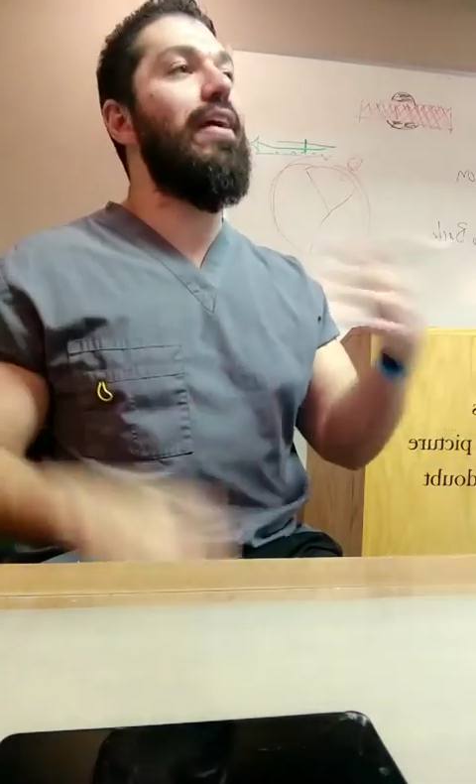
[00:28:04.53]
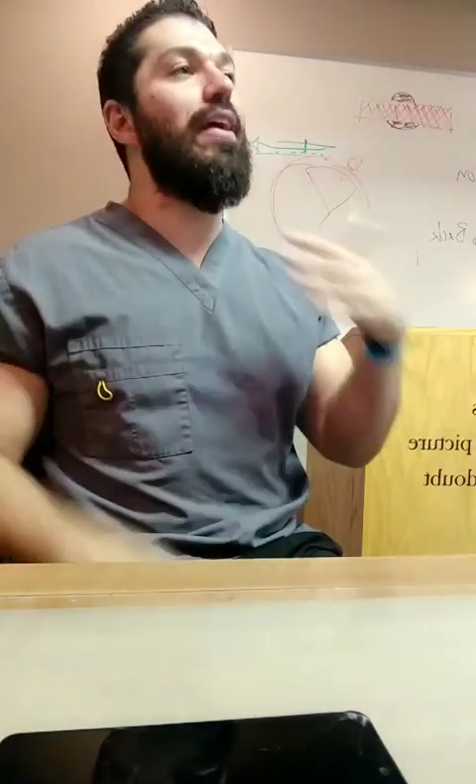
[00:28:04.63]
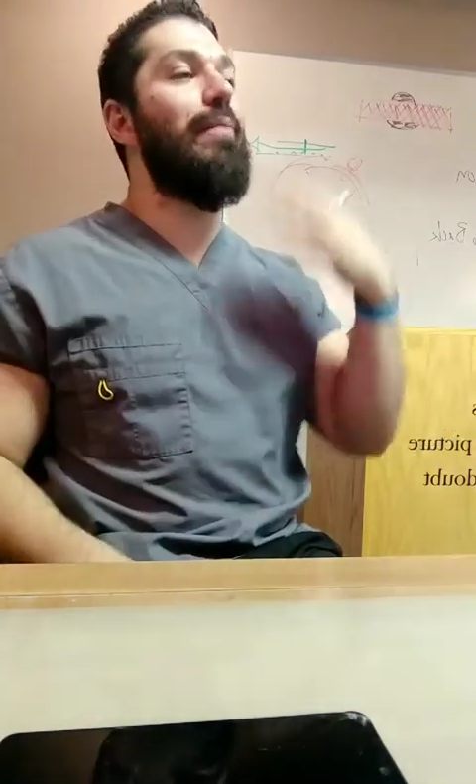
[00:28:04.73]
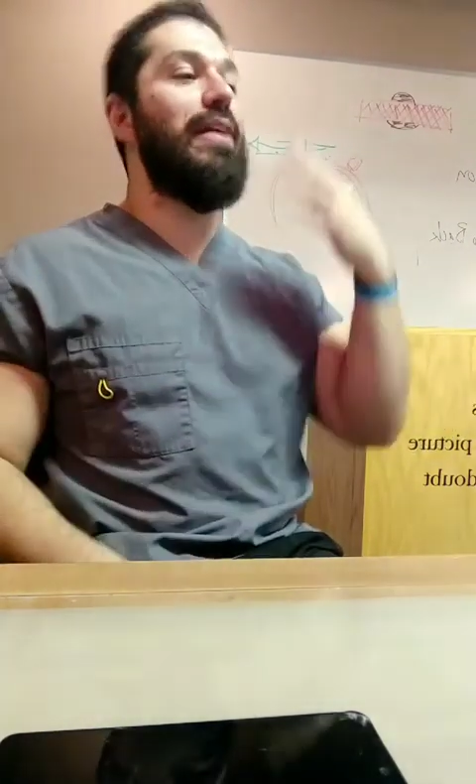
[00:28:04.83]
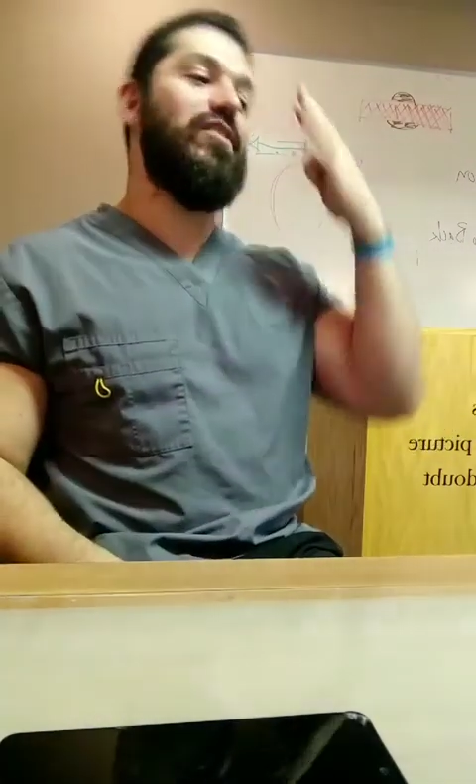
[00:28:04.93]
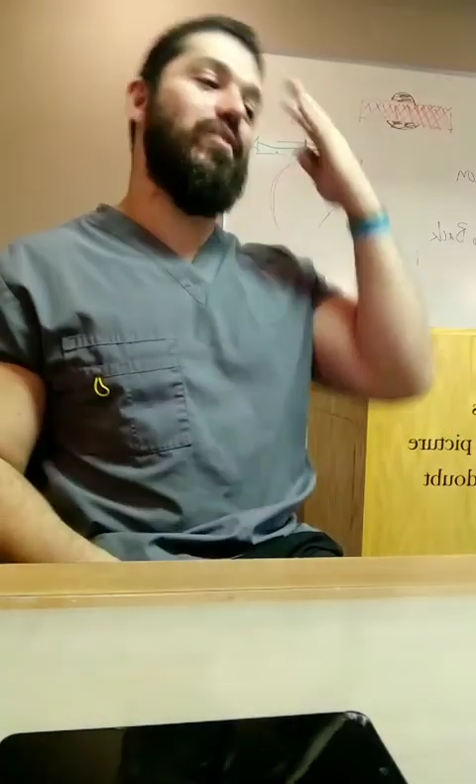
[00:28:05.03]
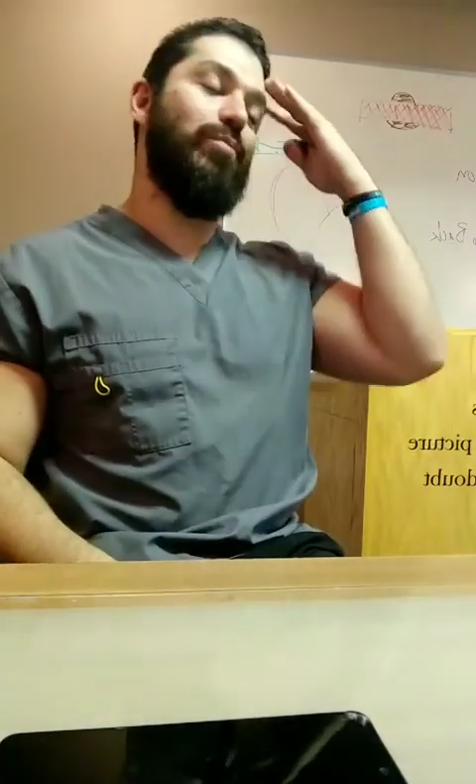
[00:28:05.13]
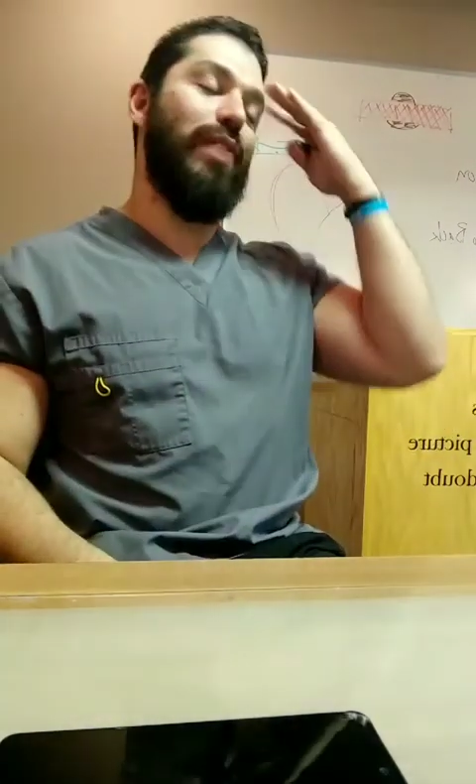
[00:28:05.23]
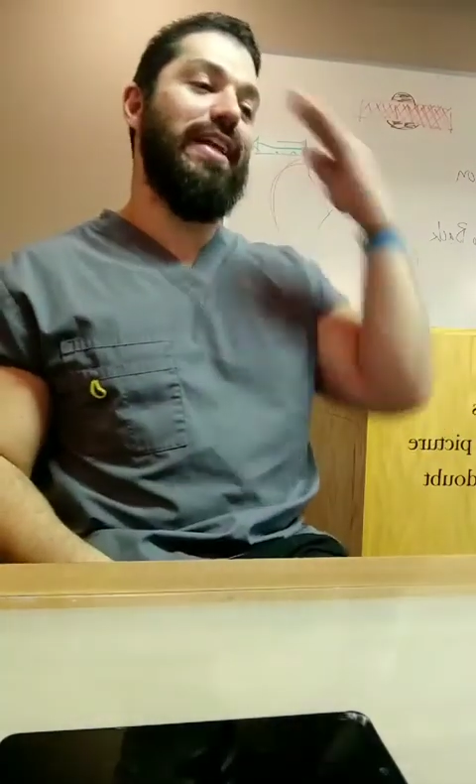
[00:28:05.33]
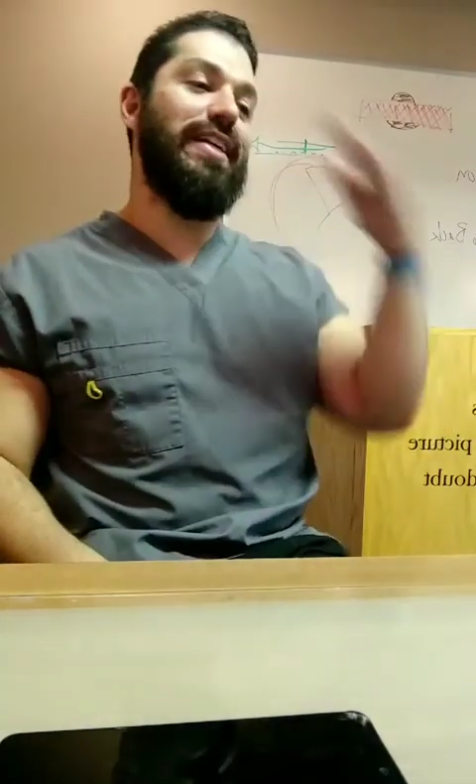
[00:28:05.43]
And because the
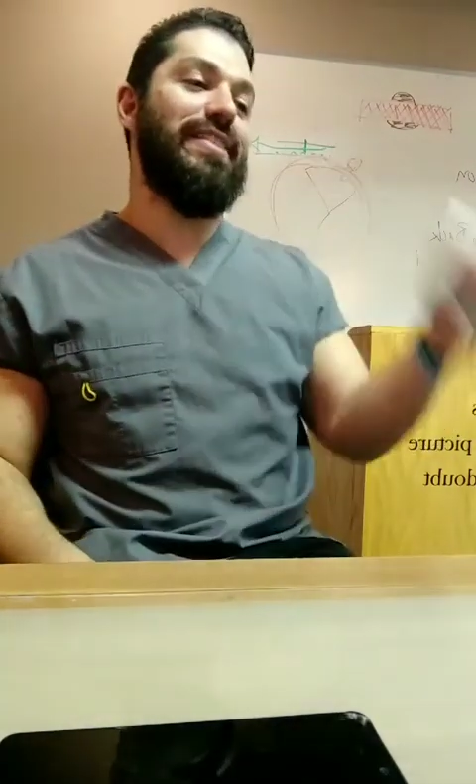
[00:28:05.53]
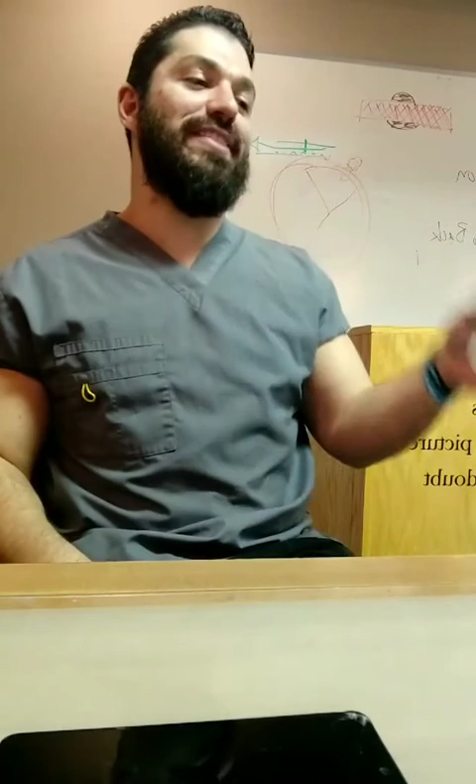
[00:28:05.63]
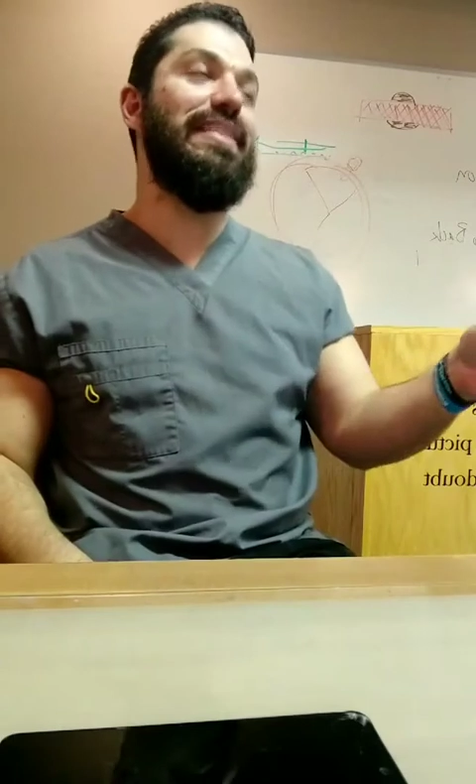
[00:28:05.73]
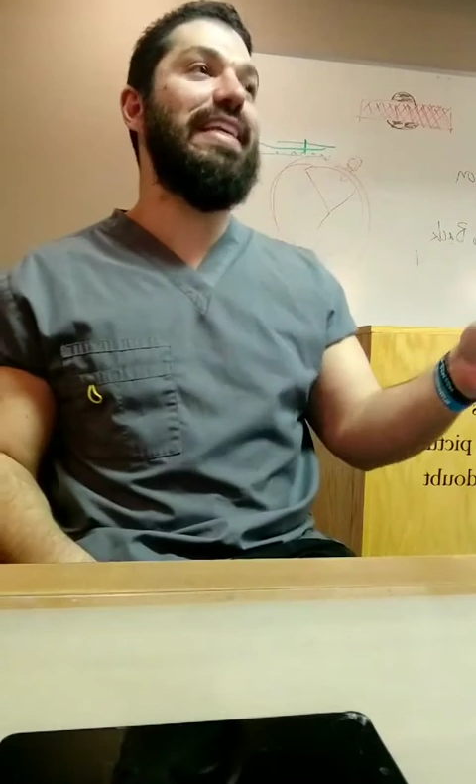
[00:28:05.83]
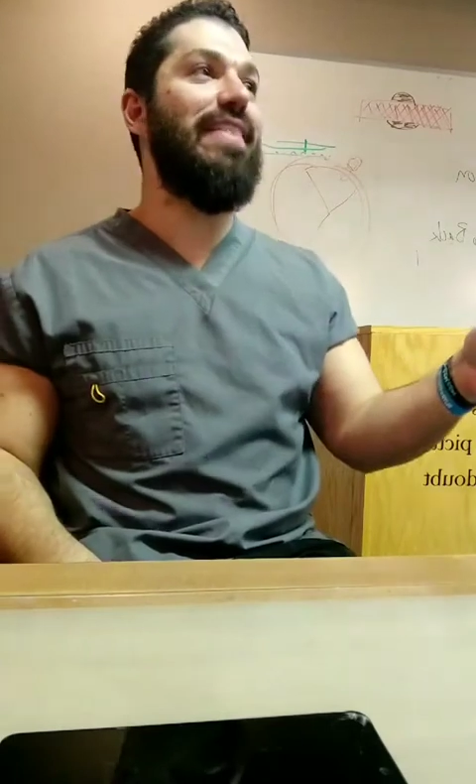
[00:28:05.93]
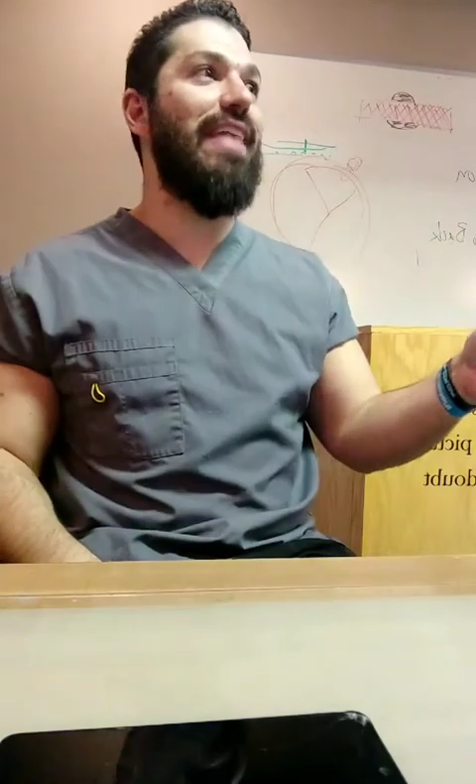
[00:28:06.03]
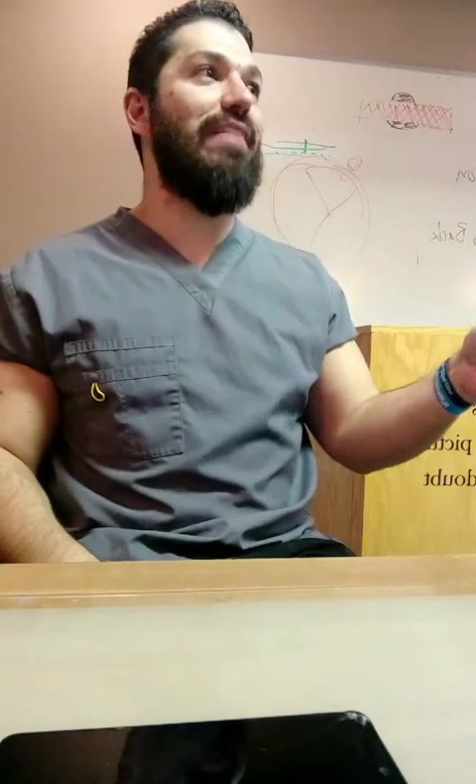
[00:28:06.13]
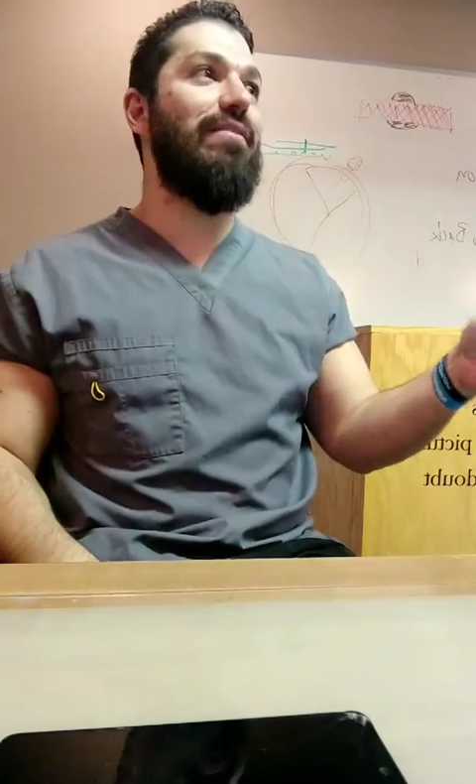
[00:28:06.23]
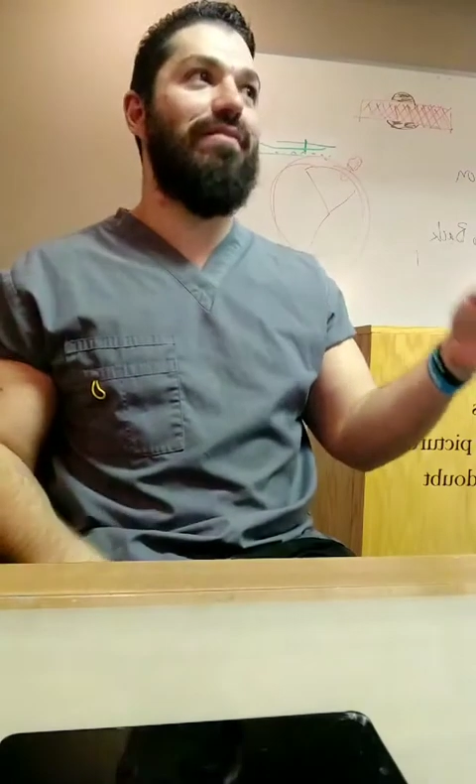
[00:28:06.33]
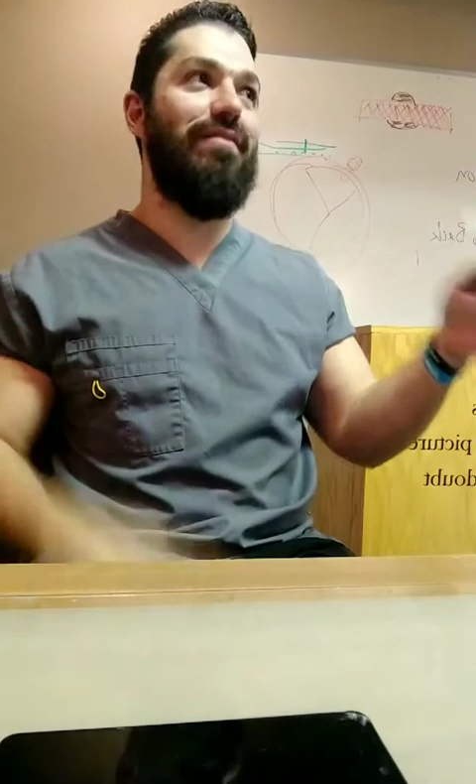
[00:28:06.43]
brain can see that